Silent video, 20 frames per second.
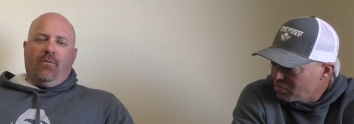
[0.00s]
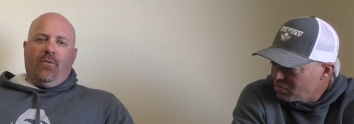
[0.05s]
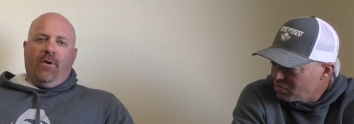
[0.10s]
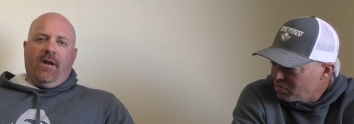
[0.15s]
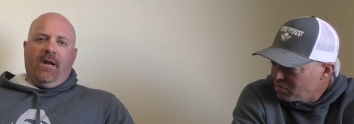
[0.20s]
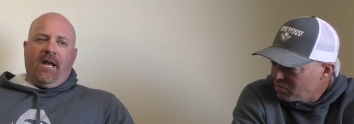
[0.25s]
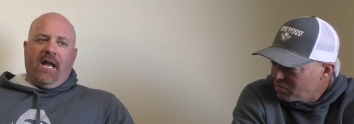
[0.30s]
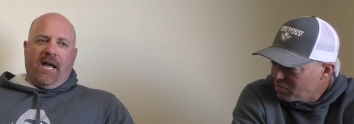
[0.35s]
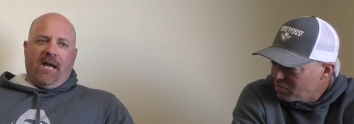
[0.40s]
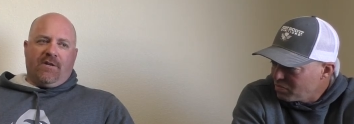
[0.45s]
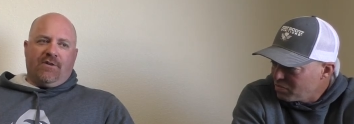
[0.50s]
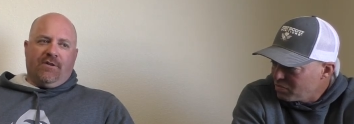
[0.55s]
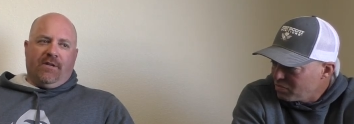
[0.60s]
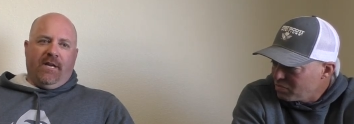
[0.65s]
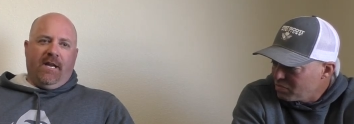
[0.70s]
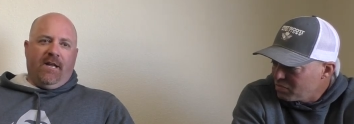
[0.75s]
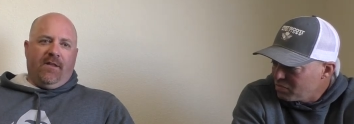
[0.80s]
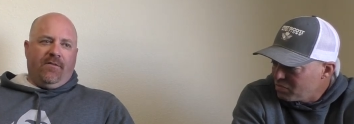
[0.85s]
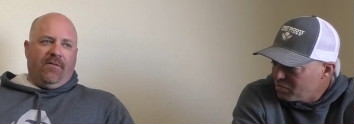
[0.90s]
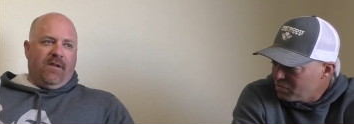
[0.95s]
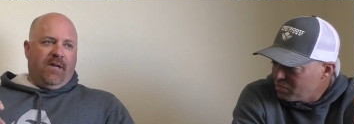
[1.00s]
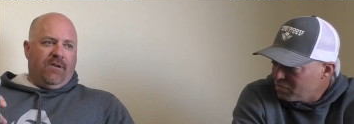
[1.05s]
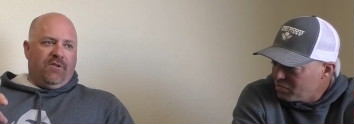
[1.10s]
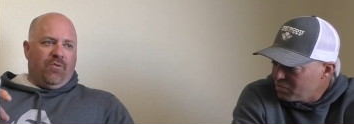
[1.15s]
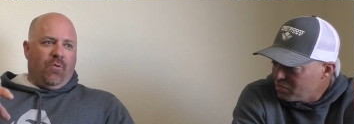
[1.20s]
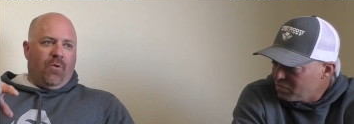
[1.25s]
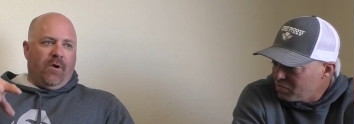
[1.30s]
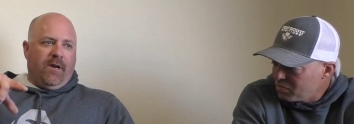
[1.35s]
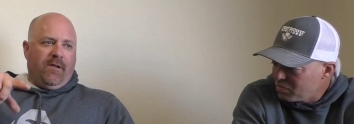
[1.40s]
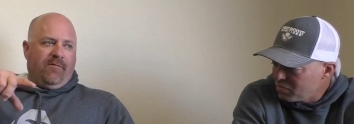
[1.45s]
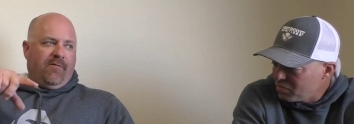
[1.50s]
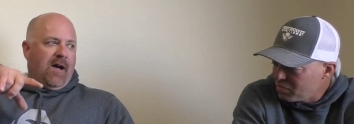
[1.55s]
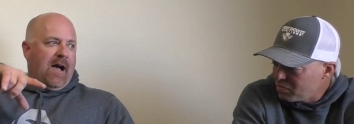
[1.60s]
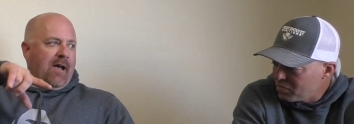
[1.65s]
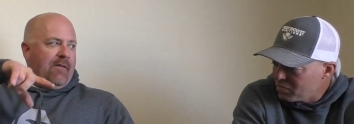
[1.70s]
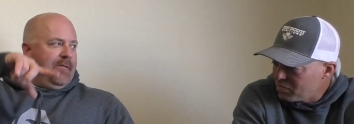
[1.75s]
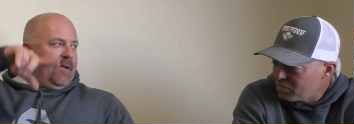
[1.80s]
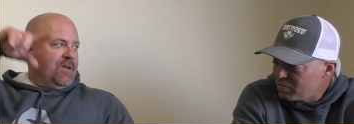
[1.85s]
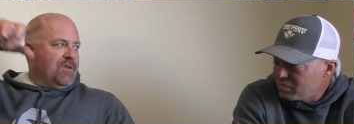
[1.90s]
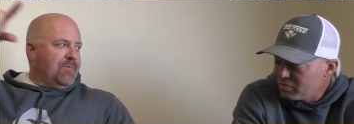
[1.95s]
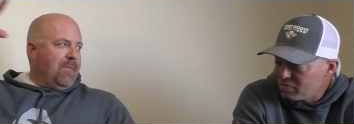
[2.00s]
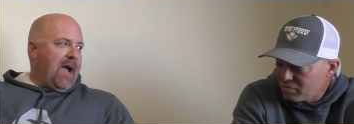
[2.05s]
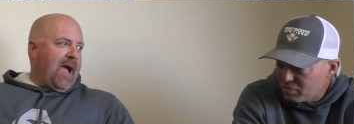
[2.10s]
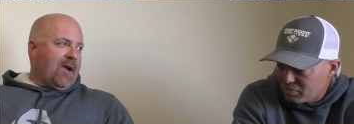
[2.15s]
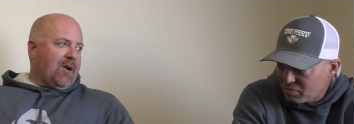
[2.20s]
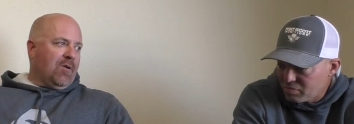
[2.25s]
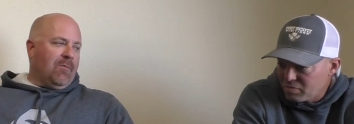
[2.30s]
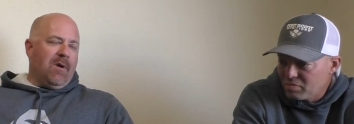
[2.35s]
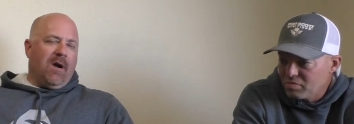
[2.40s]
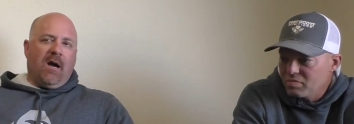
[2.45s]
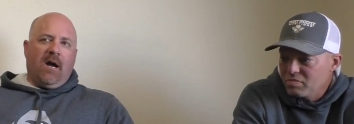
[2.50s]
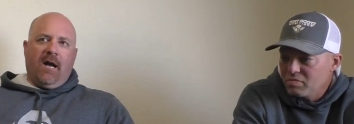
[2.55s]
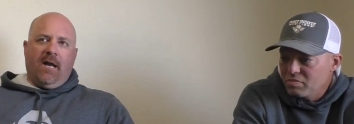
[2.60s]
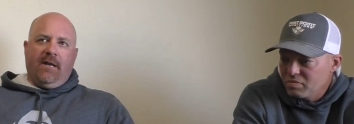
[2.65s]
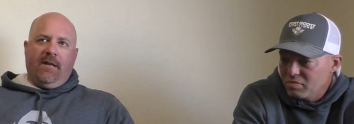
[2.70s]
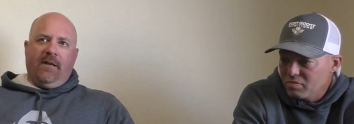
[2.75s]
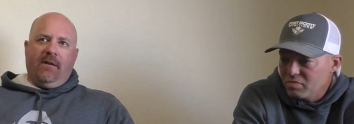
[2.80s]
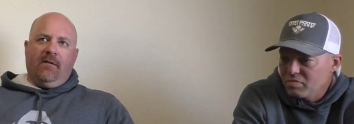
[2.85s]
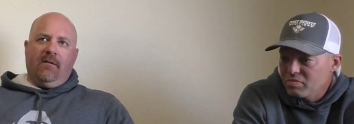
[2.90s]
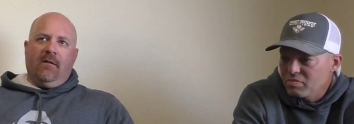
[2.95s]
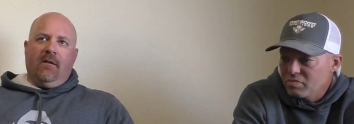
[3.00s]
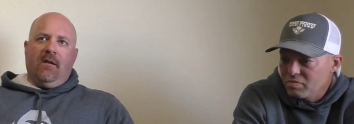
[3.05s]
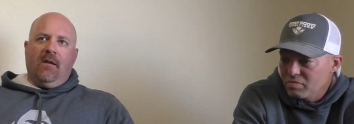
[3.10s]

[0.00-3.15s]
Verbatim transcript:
Speaker 1: We actually hit the 25-inch backer behind it.